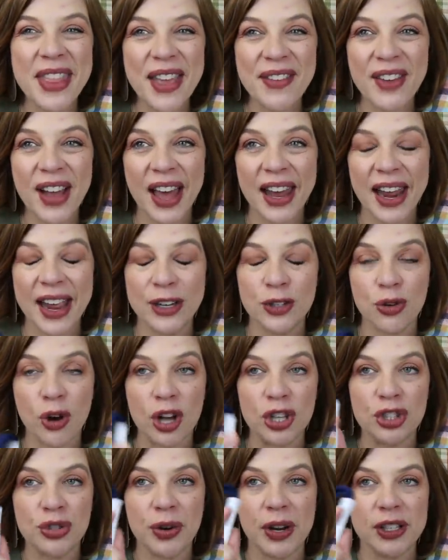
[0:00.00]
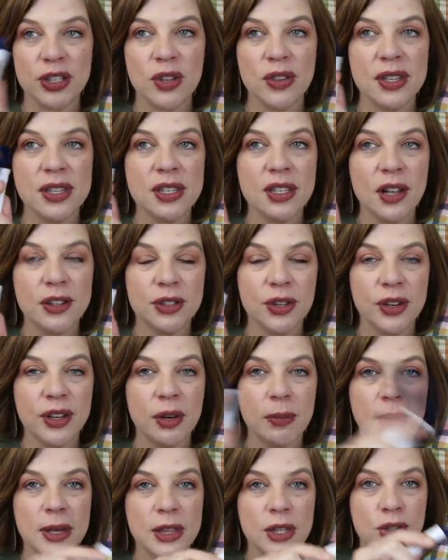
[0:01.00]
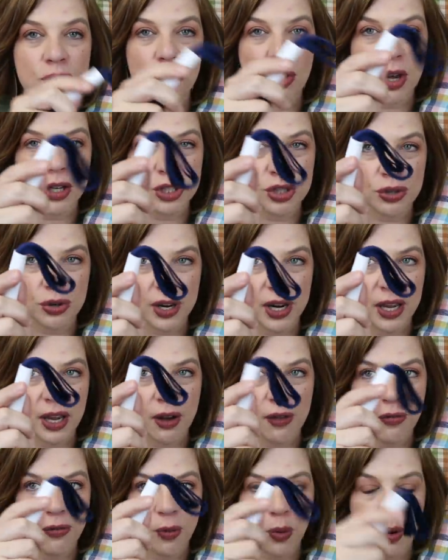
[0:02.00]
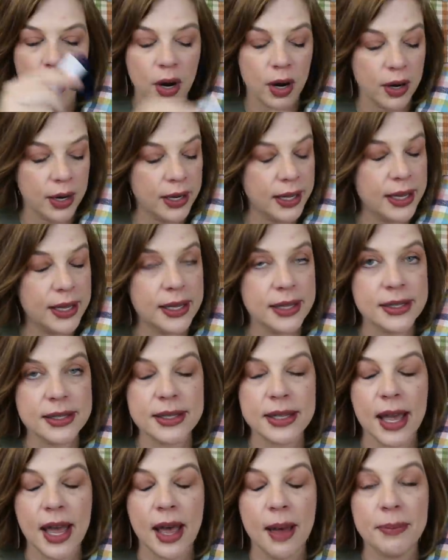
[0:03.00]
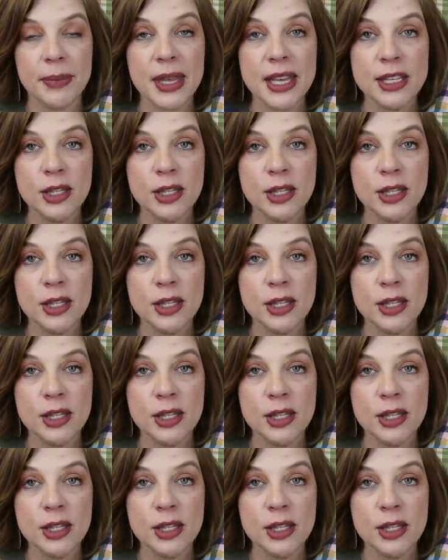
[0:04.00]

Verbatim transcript: and they've got a drawstring, so this is also going to be the drawstring for his um,